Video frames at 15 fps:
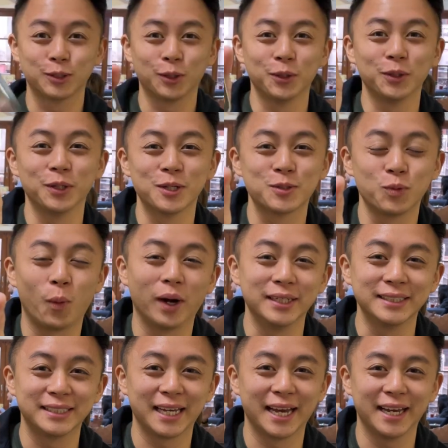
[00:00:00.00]
total is one
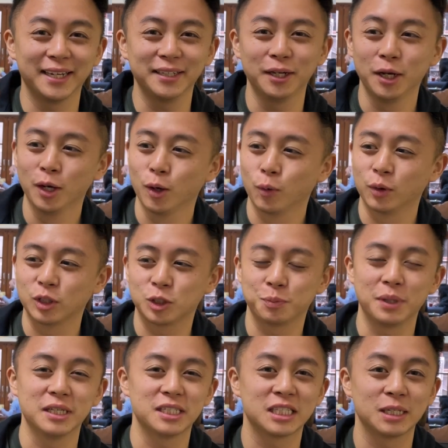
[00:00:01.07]
hundred ten, which
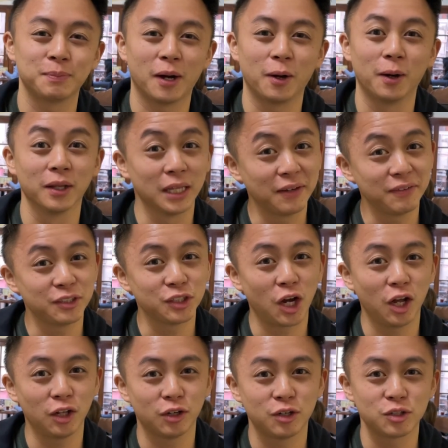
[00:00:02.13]
means it's about eleven
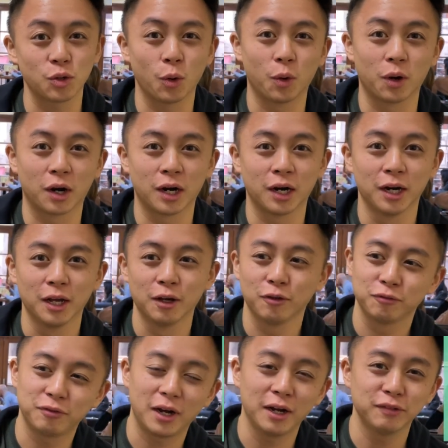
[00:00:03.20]
dollars or
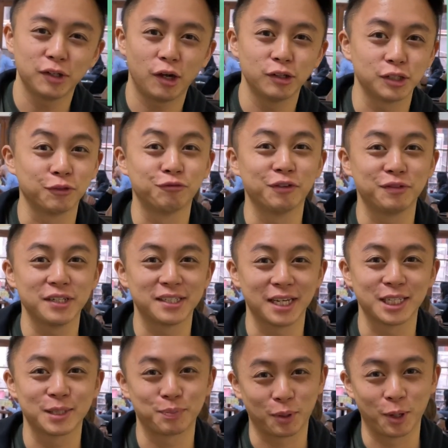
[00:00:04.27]
five dollars and fifty
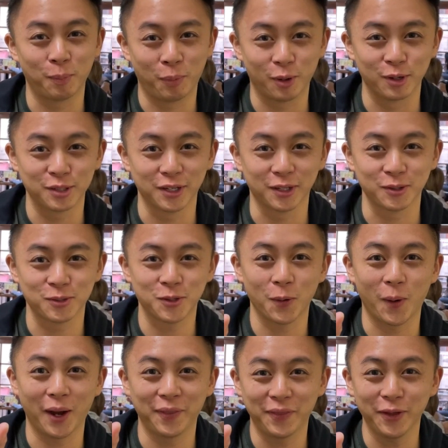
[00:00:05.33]
cents per person.
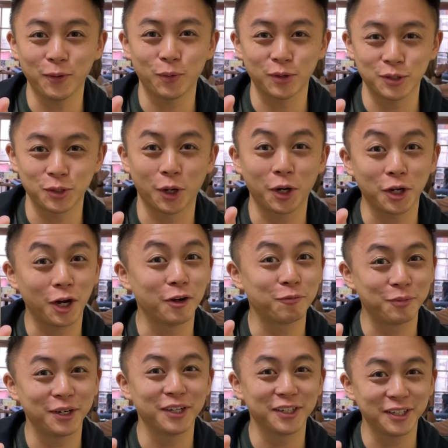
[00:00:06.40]
So I think we're starting off
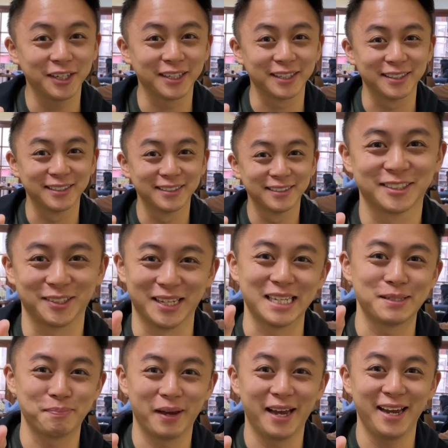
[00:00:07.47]
pretty good. So
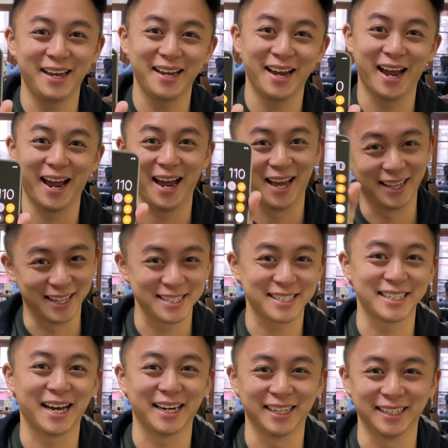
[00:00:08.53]
let's pay and let's
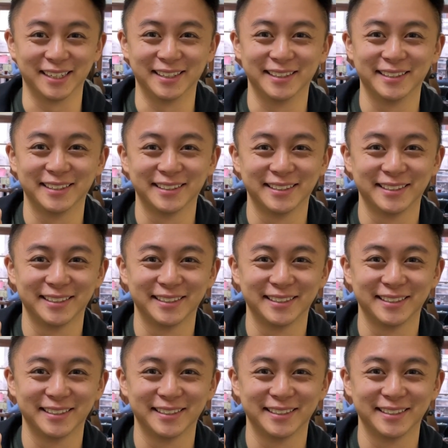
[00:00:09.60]
get out of here.